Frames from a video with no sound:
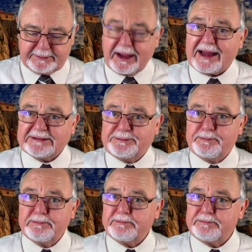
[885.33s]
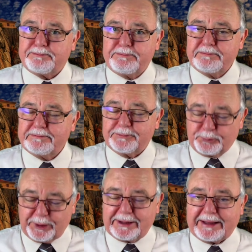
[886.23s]
God is
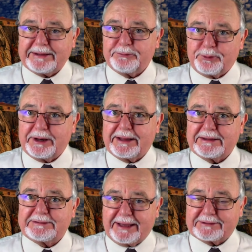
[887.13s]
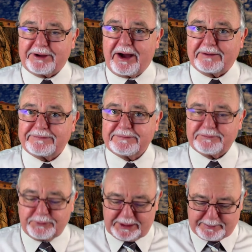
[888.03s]
really, really ticked off,
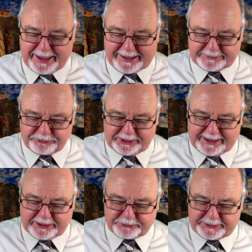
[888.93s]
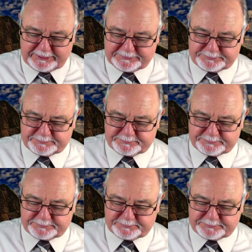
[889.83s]
really mad, really angry.